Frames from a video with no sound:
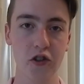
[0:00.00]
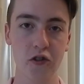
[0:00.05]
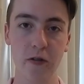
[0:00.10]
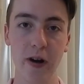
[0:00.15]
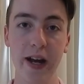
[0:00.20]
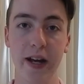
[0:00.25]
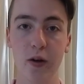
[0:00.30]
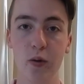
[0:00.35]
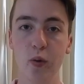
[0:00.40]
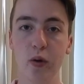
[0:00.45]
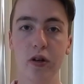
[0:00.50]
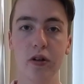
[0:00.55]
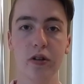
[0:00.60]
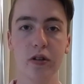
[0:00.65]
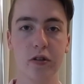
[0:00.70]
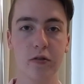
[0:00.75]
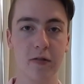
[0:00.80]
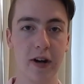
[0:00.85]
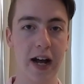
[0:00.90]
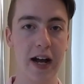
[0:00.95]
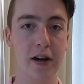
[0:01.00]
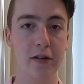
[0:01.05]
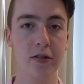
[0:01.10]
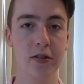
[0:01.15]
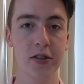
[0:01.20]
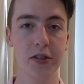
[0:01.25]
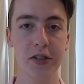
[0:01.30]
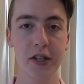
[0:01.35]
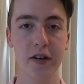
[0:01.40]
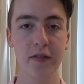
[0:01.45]
and tranquil
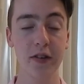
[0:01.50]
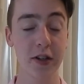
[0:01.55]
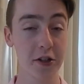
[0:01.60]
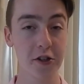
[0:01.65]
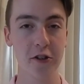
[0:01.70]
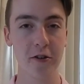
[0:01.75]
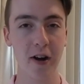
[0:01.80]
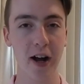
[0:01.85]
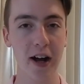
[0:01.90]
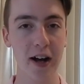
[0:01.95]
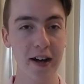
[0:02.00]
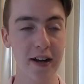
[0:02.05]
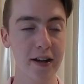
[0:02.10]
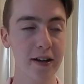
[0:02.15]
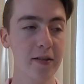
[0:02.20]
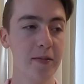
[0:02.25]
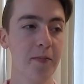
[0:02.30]
grounds of a shrine.